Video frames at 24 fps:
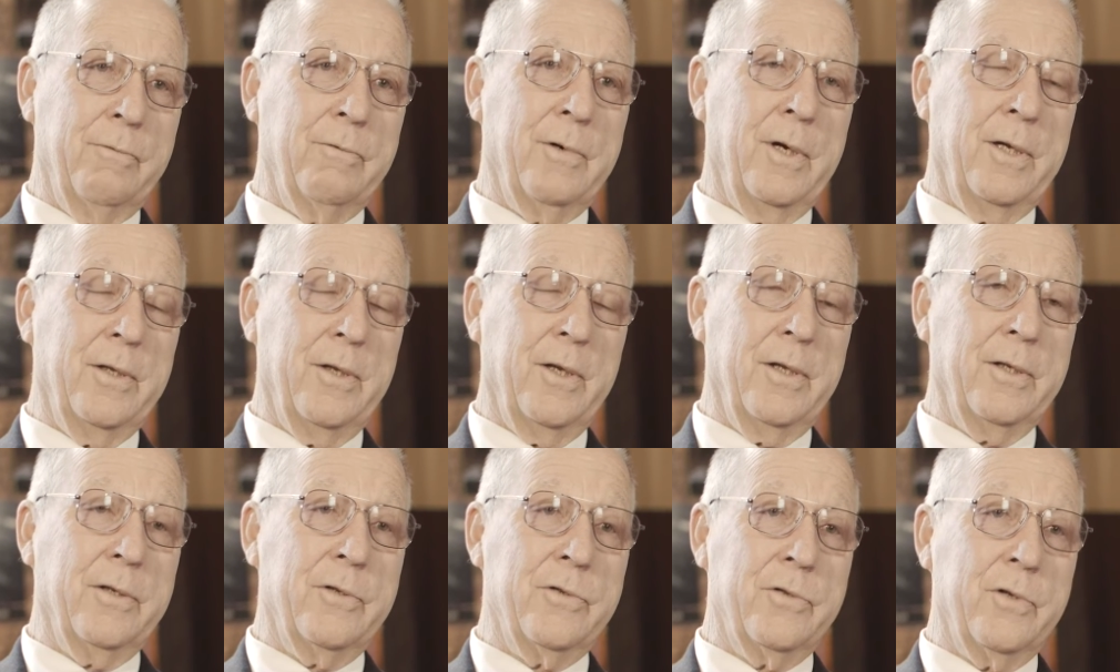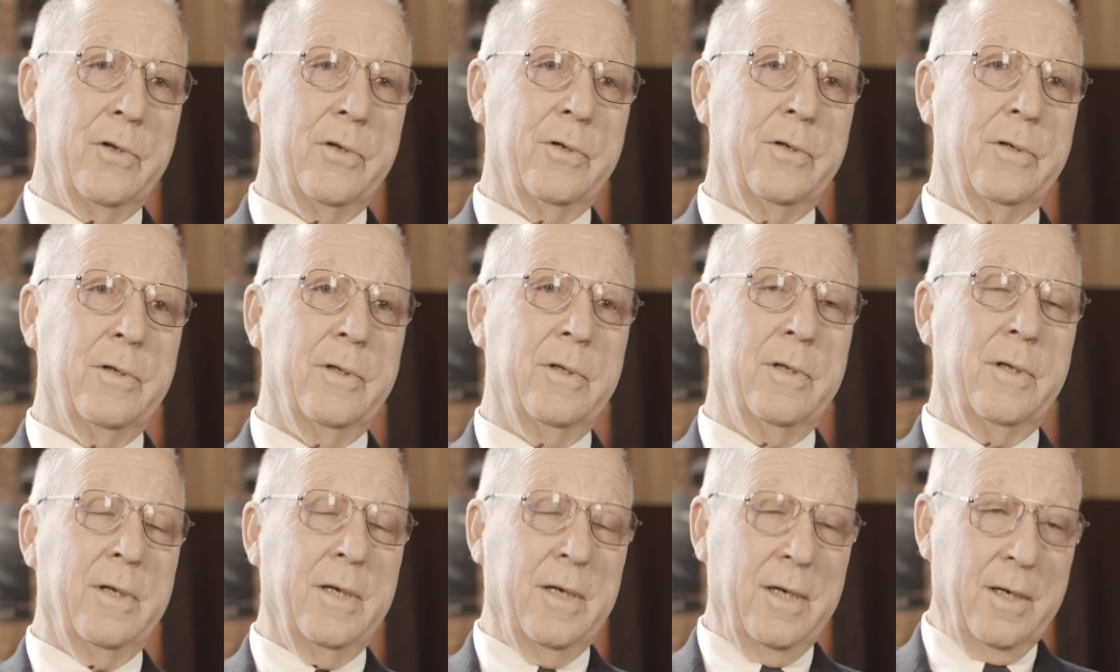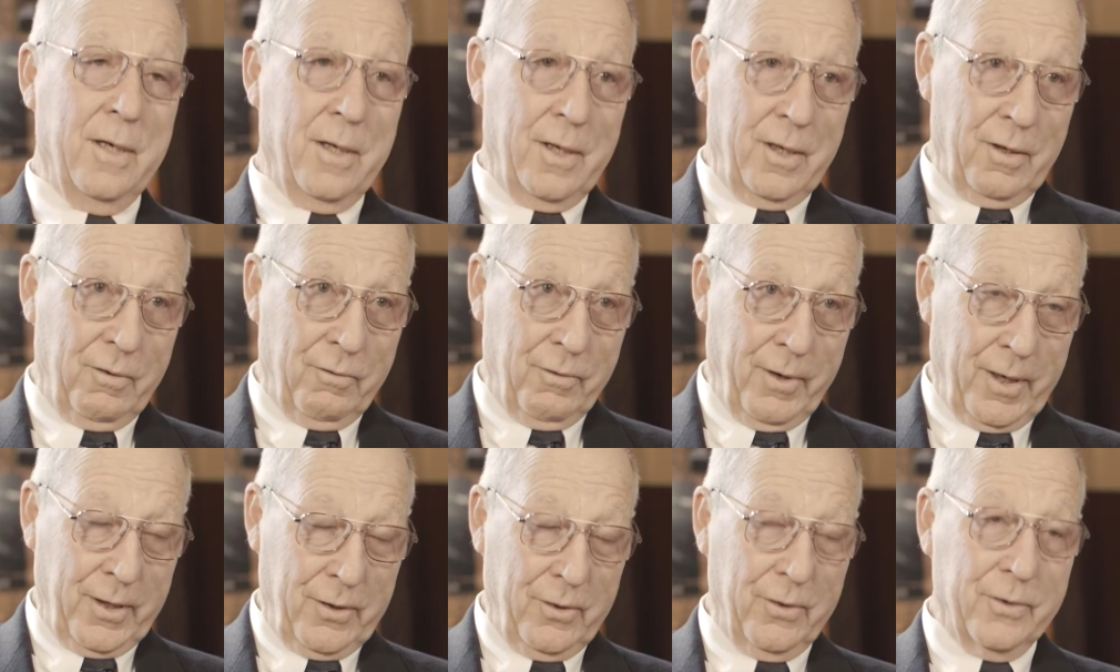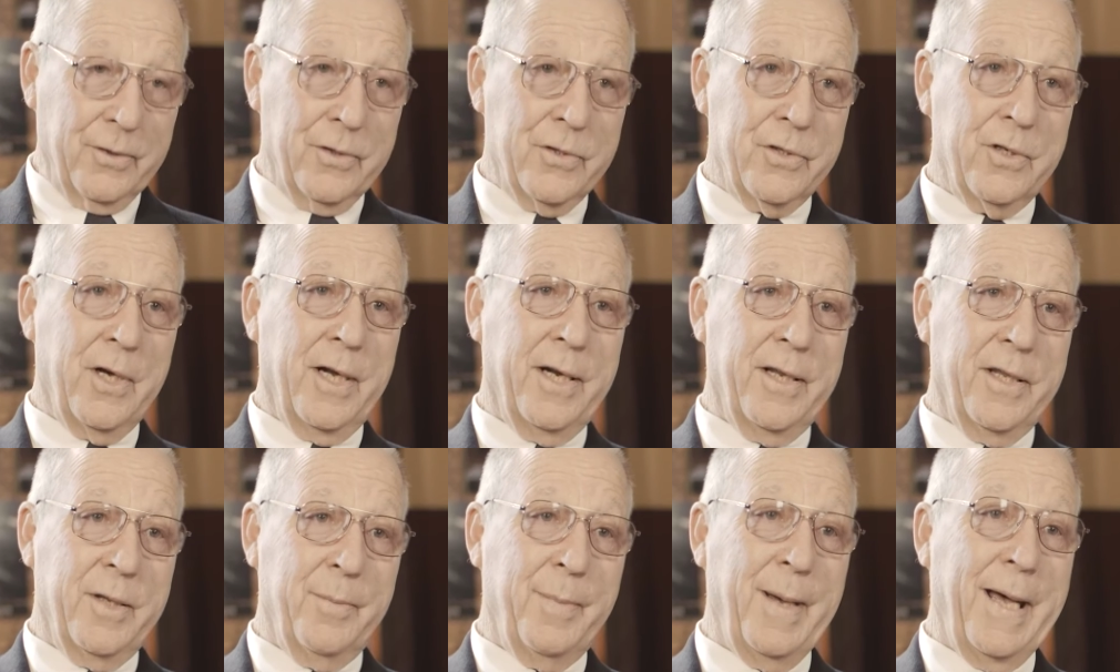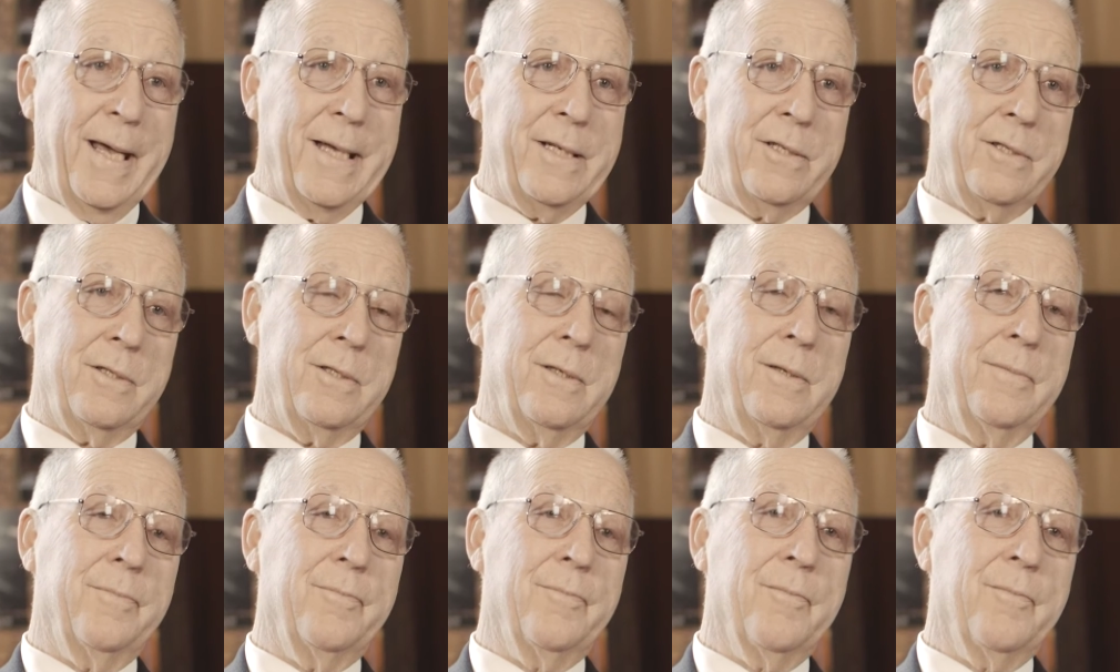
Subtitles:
right along the side of the base.